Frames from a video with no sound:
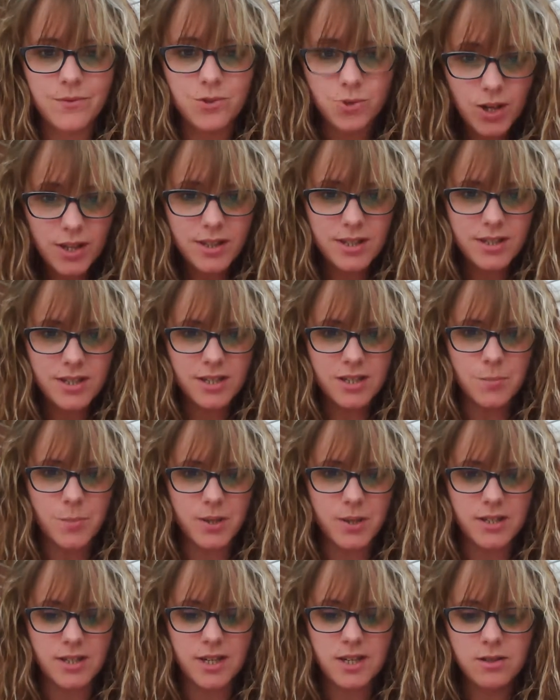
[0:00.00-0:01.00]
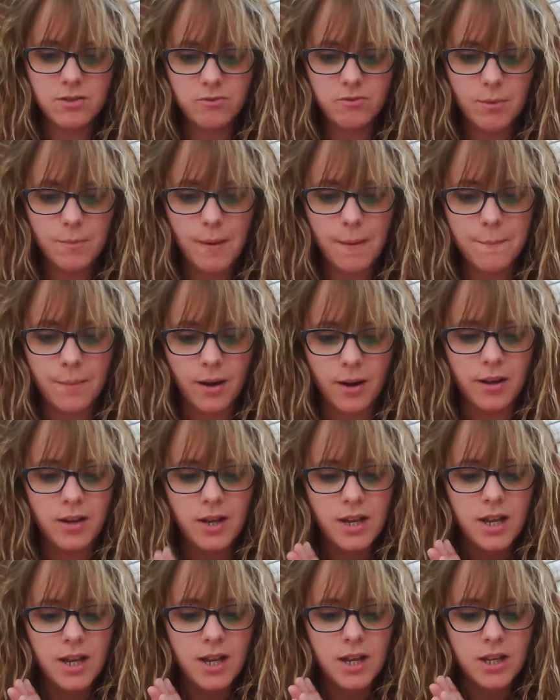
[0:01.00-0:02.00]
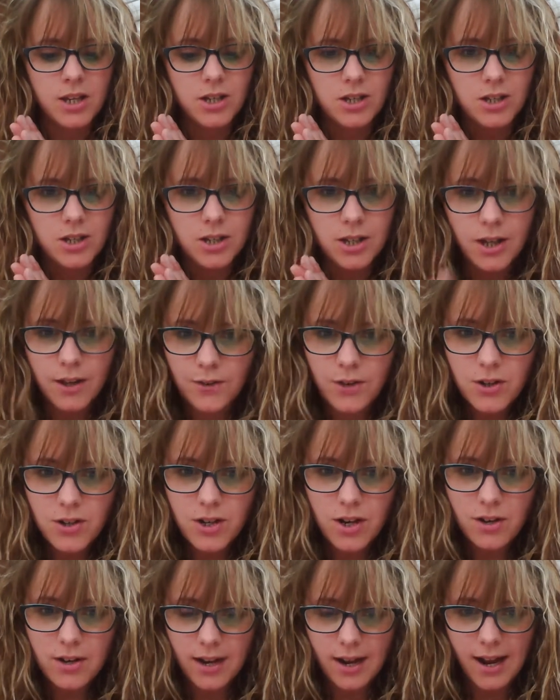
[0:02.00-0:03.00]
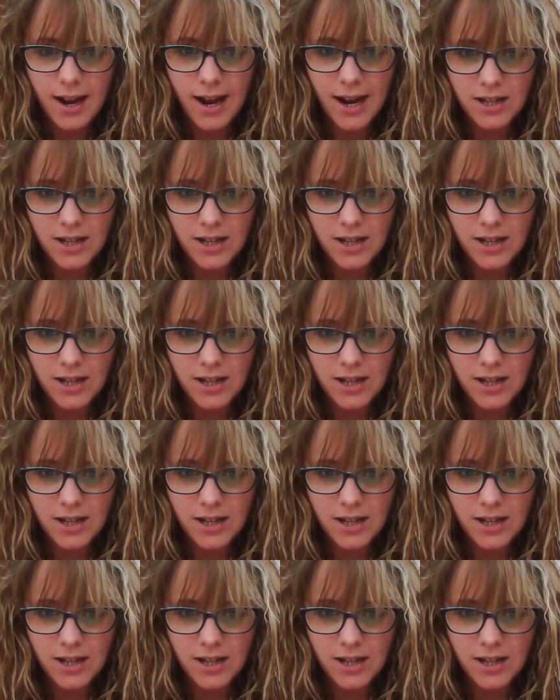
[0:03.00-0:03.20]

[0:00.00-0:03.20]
Treat this as a business. Remember, if you don't